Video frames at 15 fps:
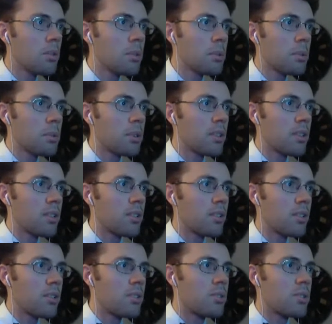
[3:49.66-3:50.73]
blah, blah.
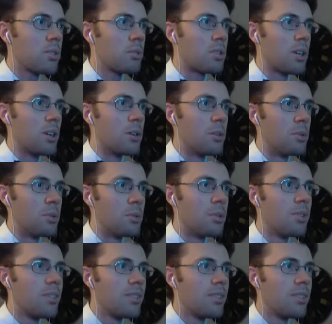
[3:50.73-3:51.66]
Scootaloo.